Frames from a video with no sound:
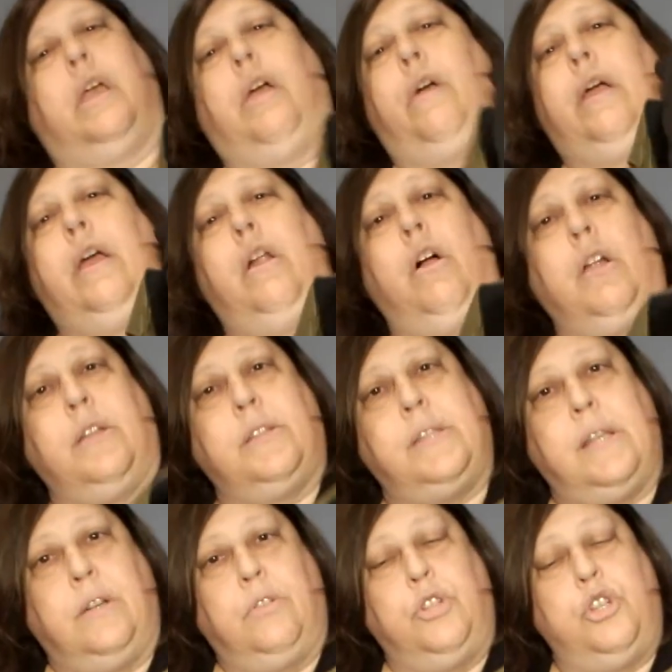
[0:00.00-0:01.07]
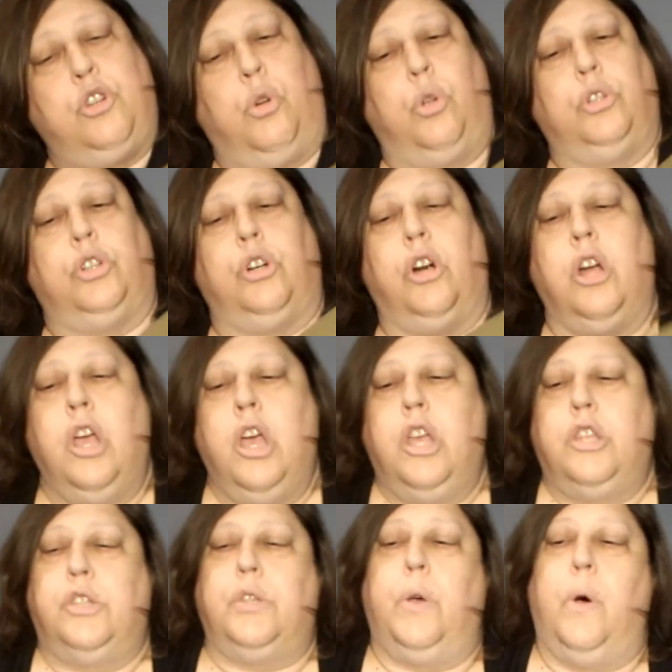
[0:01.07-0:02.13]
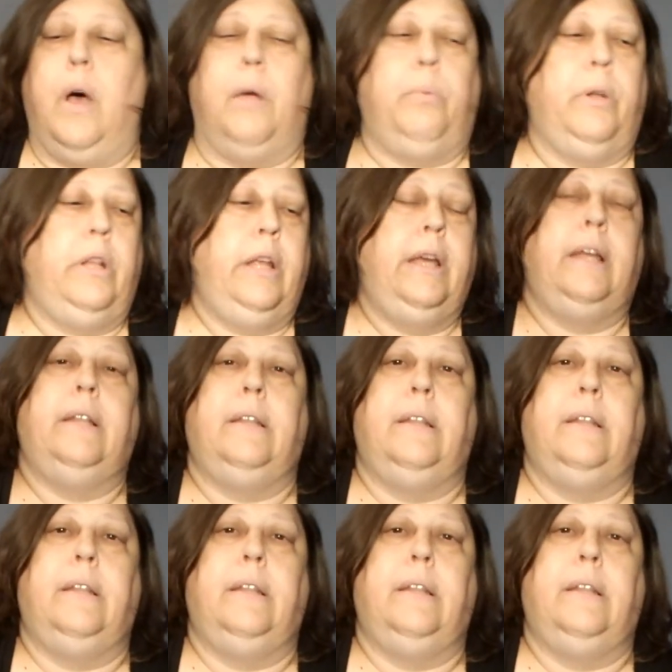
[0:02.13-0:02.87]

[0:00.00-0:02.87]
carry it on a single shoulder. So I really